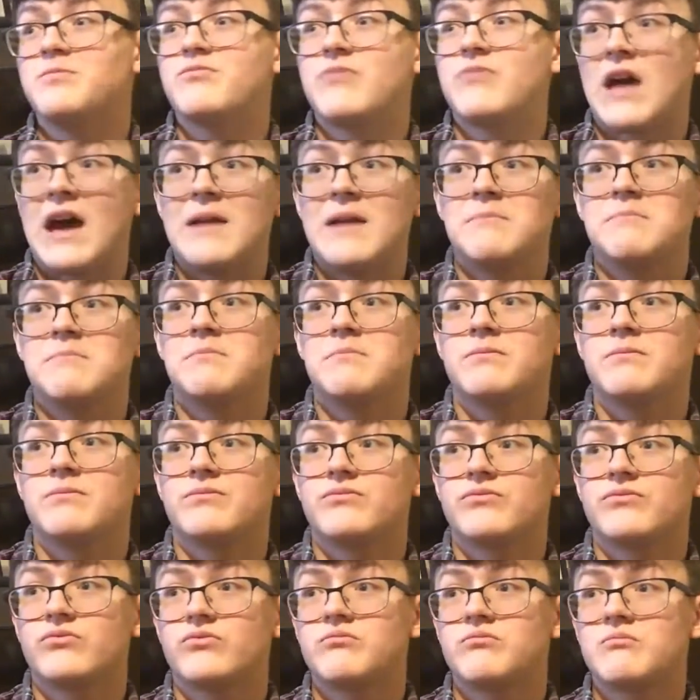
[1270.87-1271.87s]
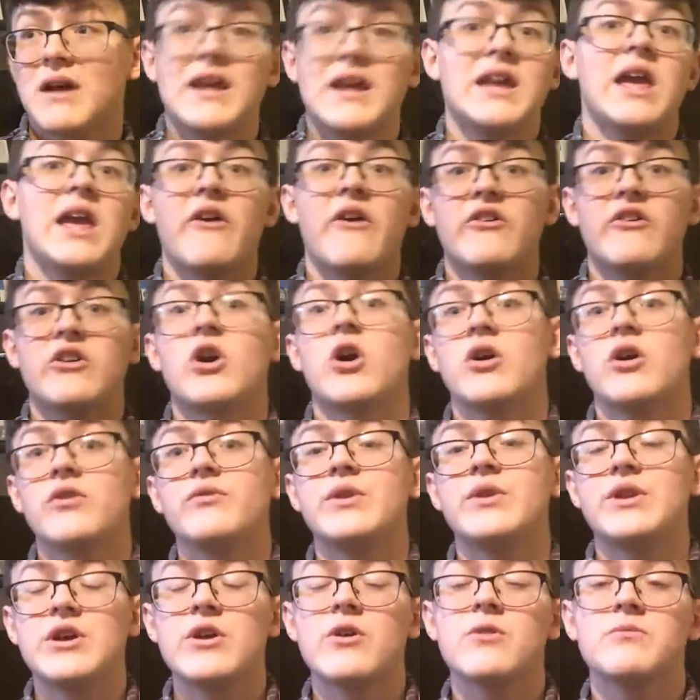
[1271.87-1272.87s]
that my Carry On
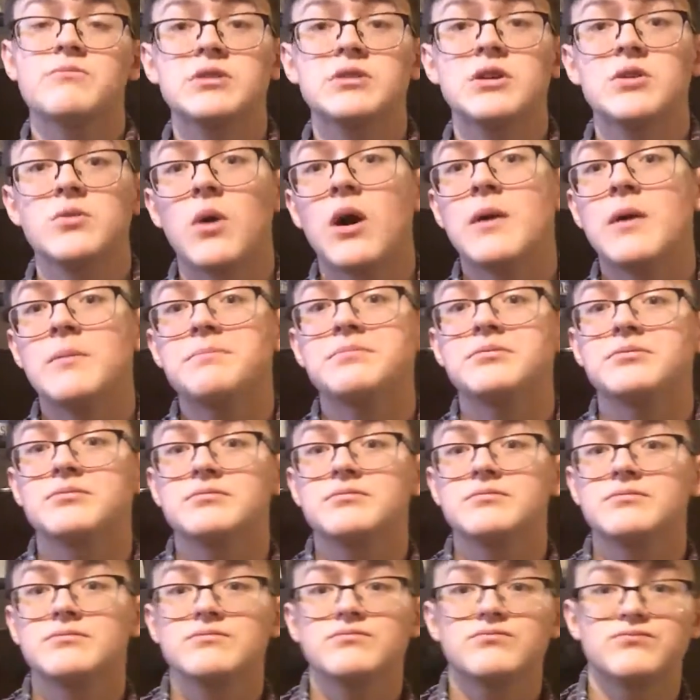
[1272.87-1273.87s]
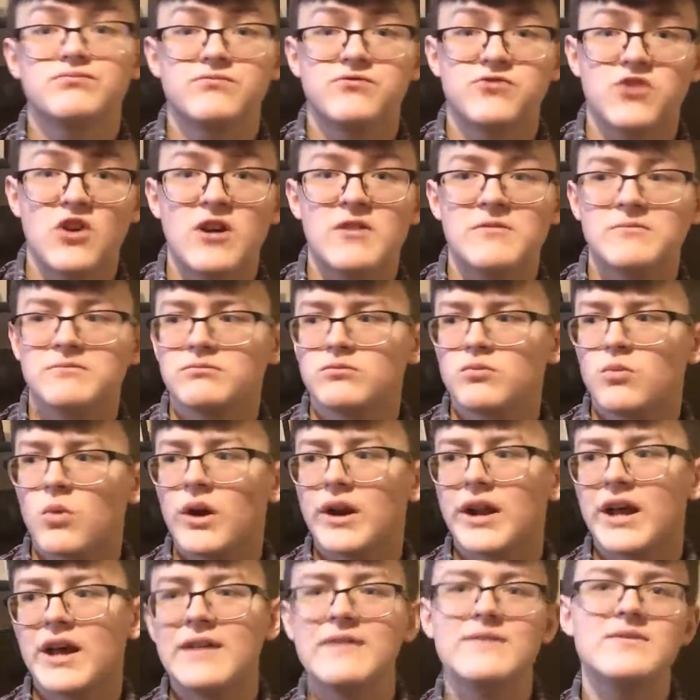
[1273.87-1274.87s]
video blew up, from
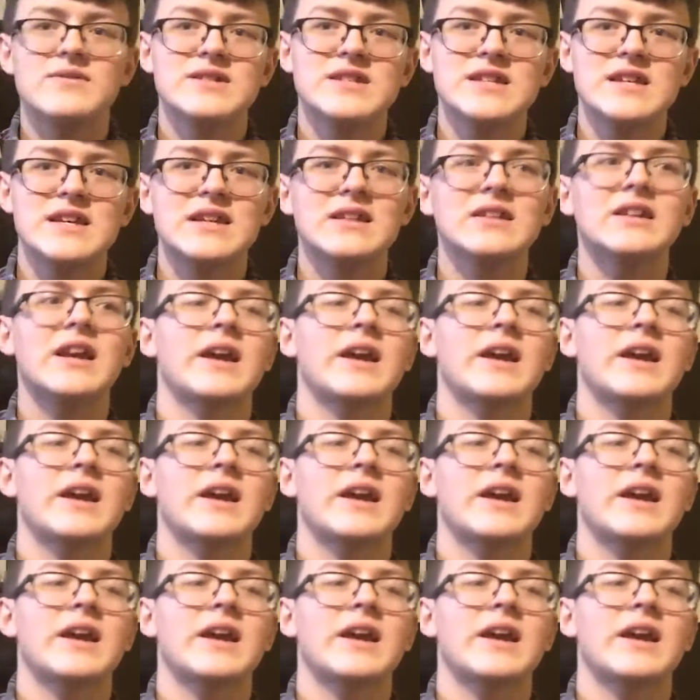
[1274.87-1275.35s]
what I've seen.